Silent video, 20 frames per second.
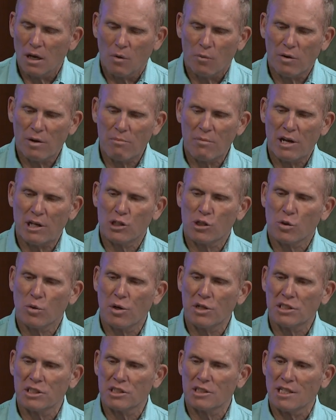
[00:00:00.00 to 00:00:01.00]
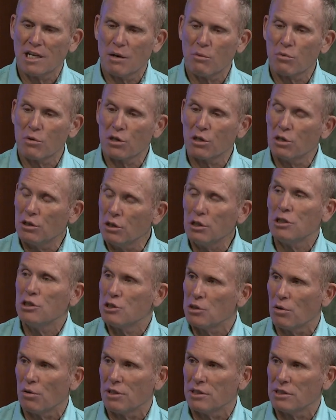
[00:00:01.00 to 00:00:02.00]
we made choices that were good
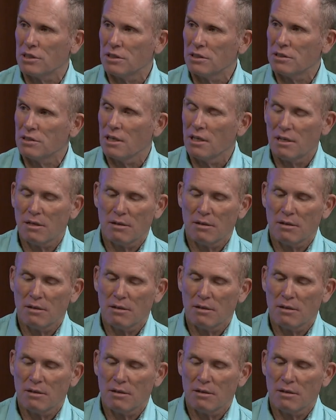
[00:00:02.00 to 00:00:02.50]
choices,